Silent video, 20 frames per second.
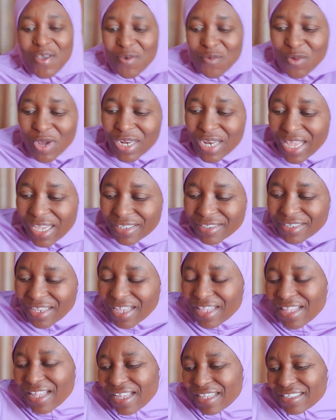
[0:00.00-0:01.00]
When I
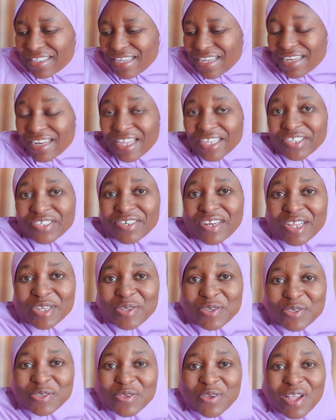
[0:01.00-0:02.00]
said that Nigeria
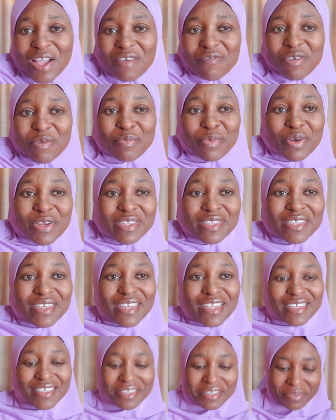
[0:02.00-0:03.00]
does not have a
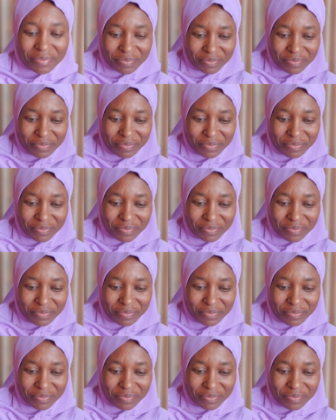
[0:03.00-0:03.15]
president,